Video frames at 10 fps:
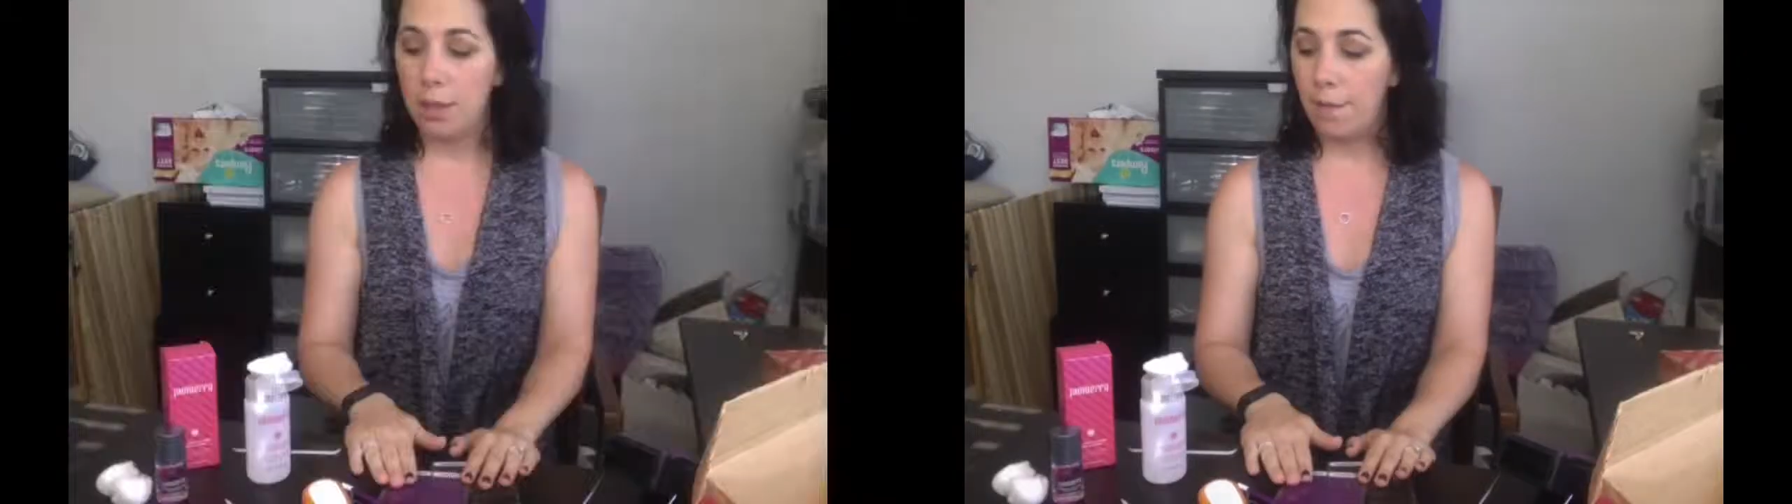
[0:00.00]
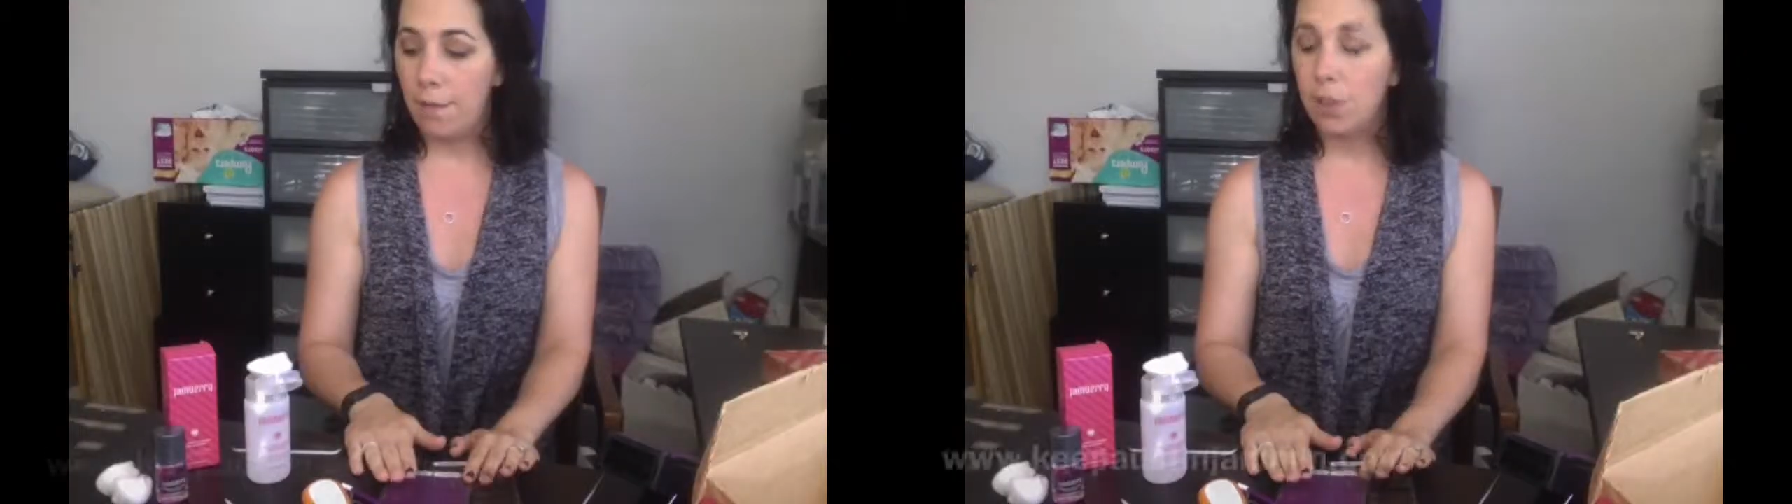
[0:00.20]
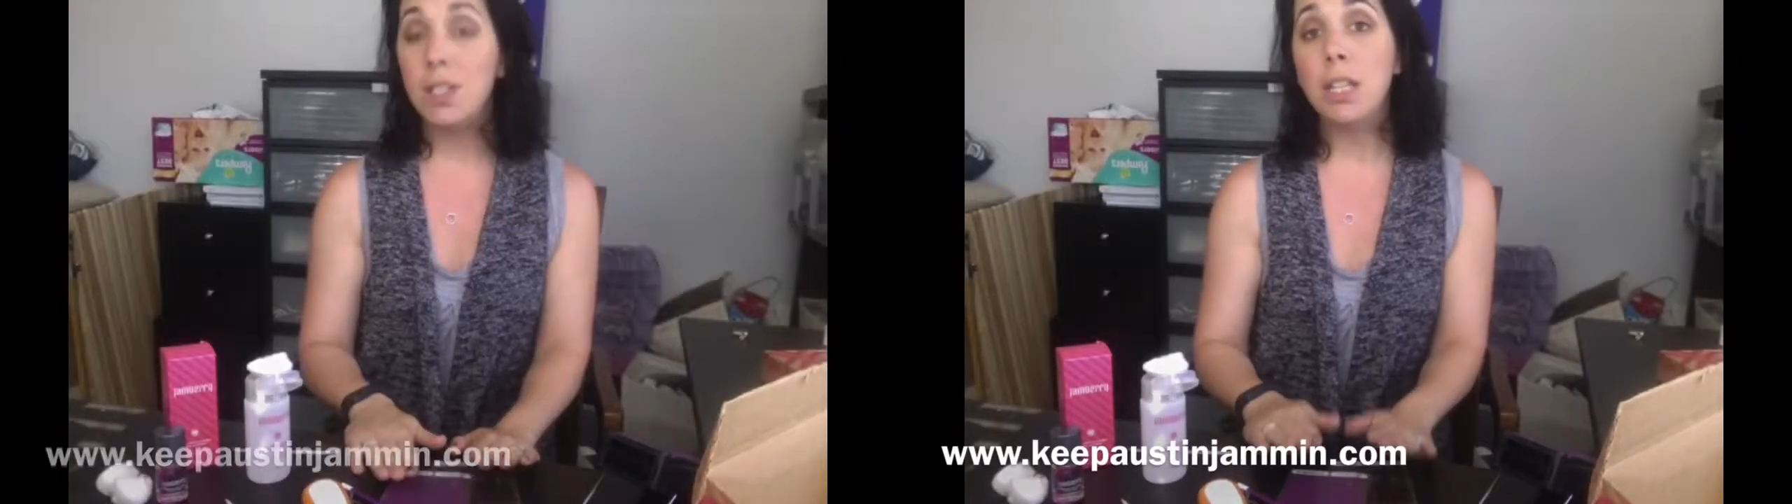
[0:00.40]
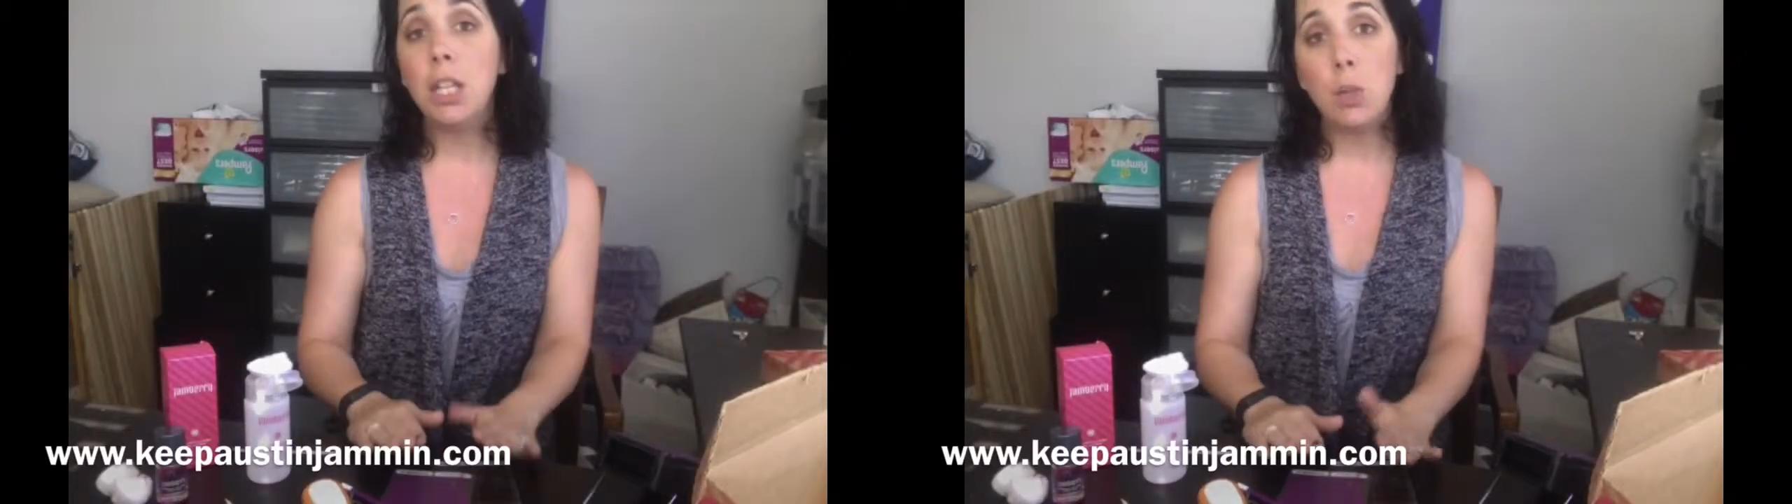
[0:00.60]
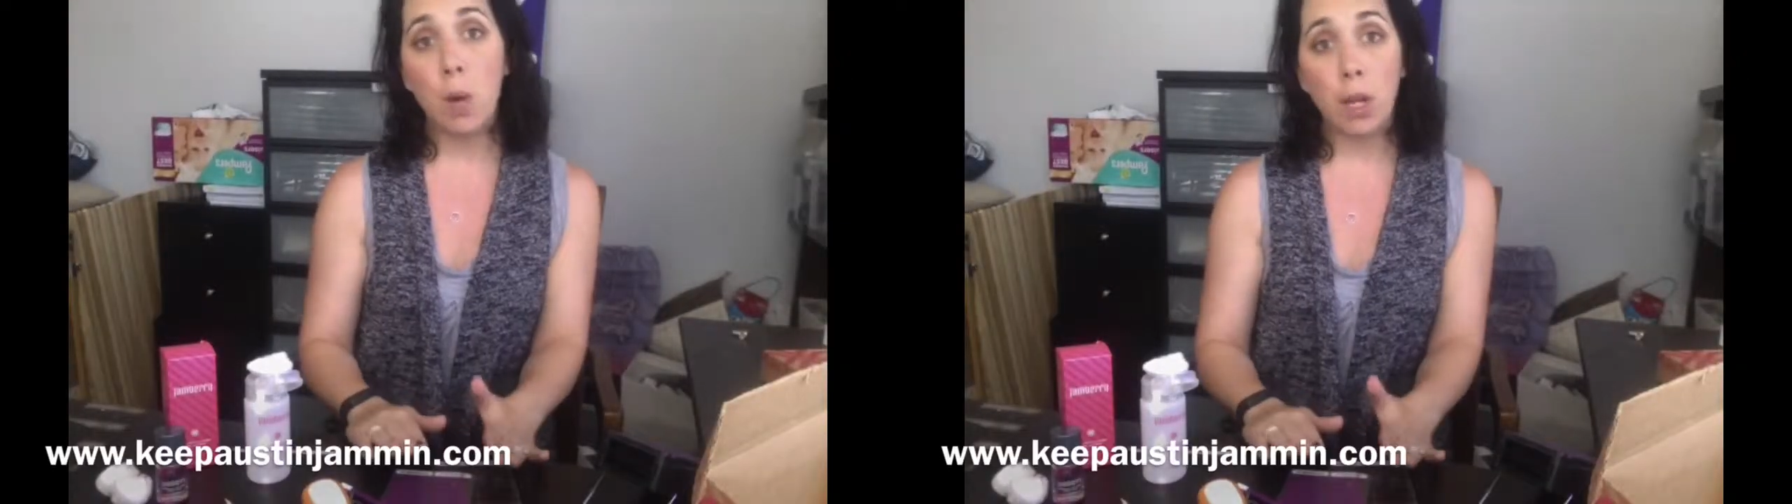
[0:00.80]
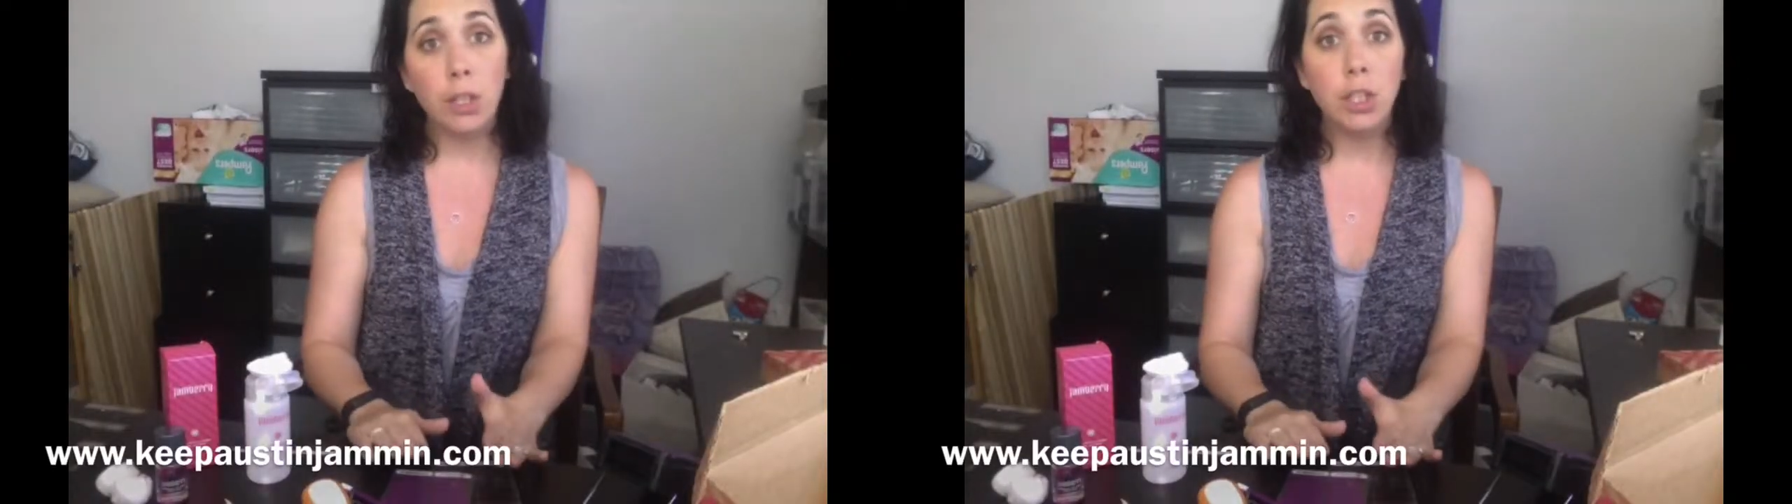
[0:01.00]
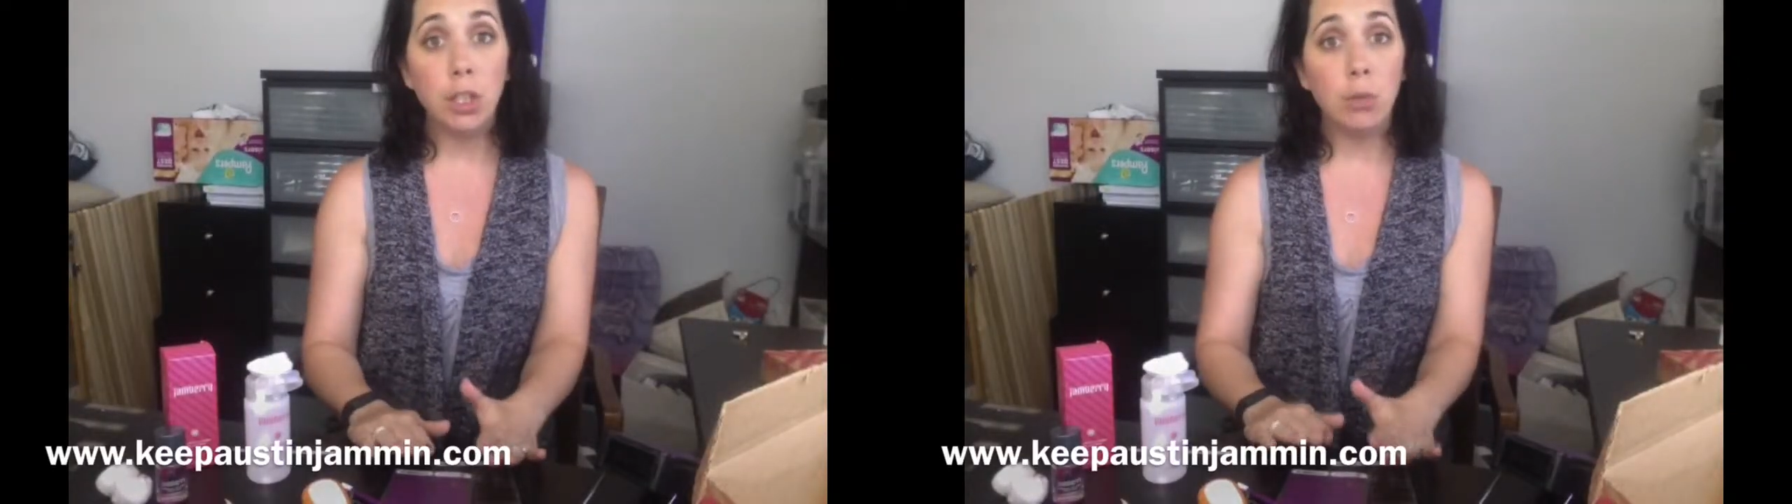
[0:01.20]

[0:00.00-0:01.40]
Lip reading: First thing that you want to do